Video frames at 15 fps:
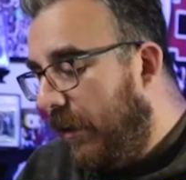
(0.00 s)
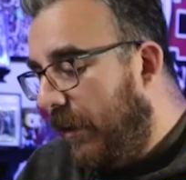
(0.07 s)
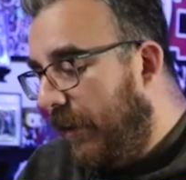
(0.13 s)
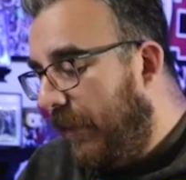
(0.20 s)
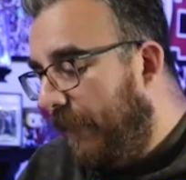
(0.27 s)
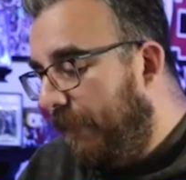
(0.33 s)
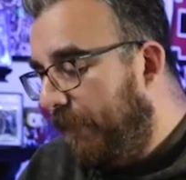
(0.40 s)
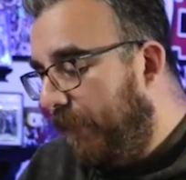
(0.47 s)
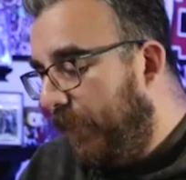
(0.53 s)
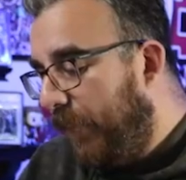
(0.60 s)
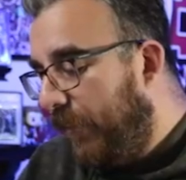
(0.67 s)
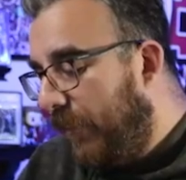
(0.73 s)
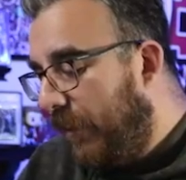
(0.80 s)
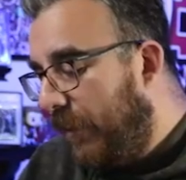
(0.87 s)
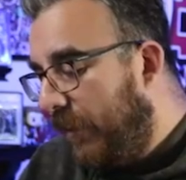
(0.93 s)
Um,
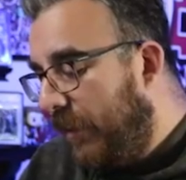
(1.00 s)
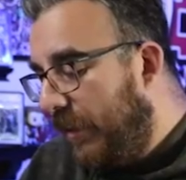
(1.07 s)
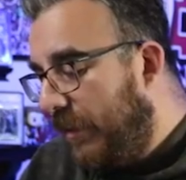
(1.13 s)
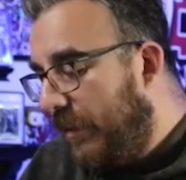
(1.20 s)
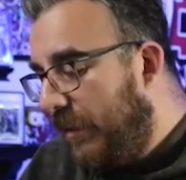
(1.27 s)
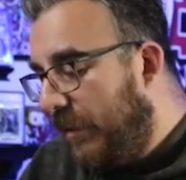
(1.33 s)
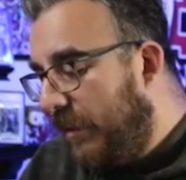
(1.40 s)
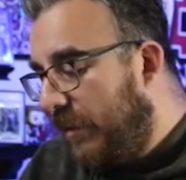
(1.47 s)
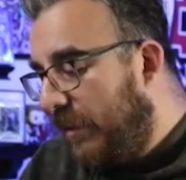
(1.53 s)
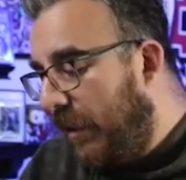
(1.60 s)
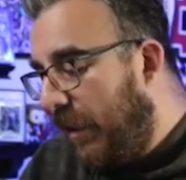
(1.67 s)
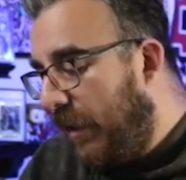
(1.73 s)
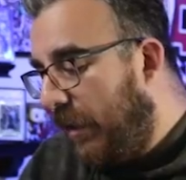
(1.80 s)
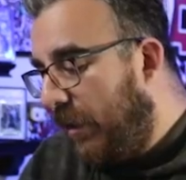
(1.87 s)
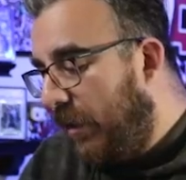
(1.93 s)
this is
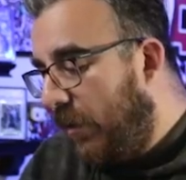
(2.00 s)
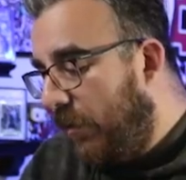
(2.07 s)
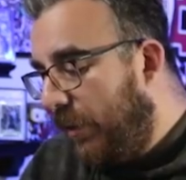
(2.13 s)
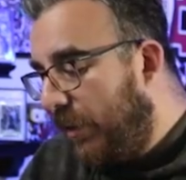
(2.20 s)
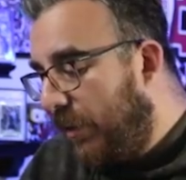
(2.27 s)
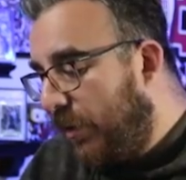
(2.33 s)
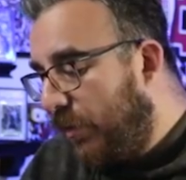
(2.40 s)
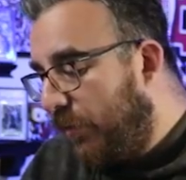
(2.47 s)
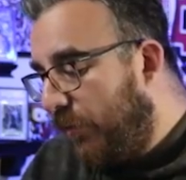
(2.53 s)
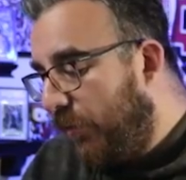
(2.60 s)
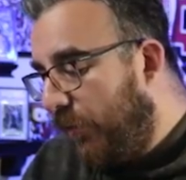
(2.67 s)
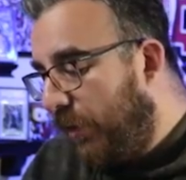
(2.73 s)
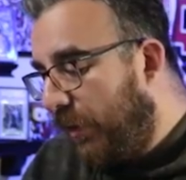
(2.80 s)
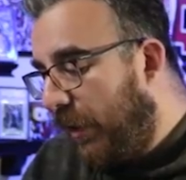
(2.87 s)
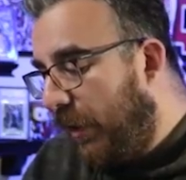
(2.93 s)
a Jokic
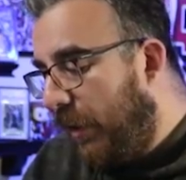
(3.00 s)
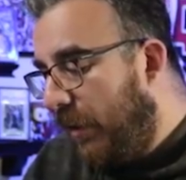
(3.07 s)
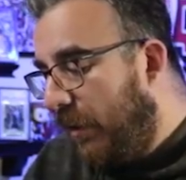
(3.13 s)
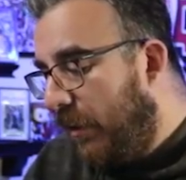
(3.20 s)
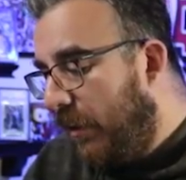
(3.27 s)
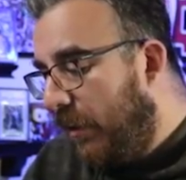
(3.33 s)
rookie.